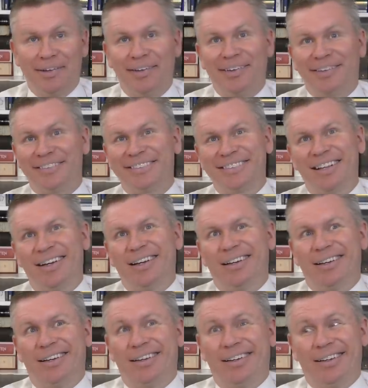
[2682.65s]
it's,
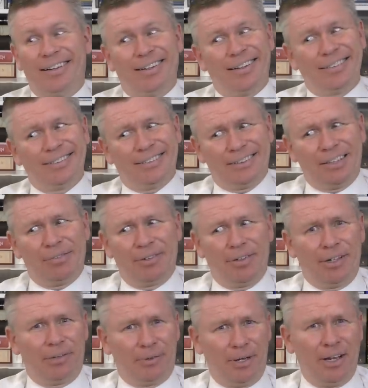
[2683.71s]
eh, it doesn't seem
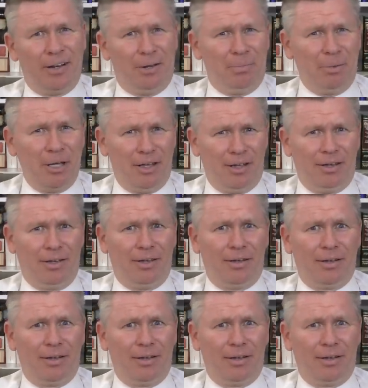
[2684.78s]
very green to me.